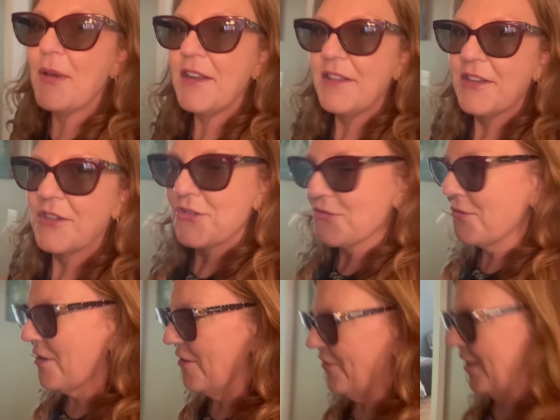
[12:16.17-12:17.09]
it in this
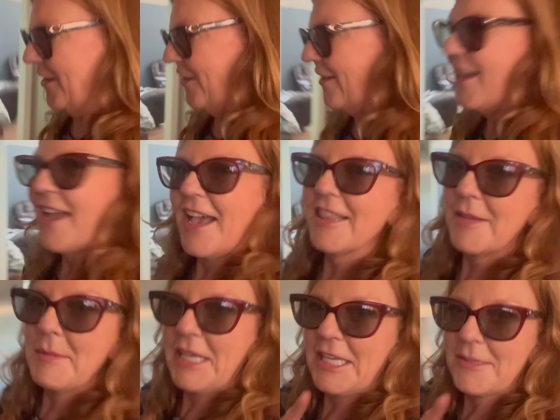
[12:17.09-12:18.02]
drawer over here. Let
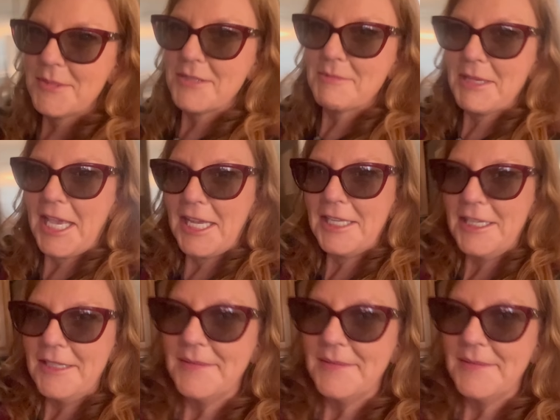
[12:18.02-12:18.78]
me get them some candy.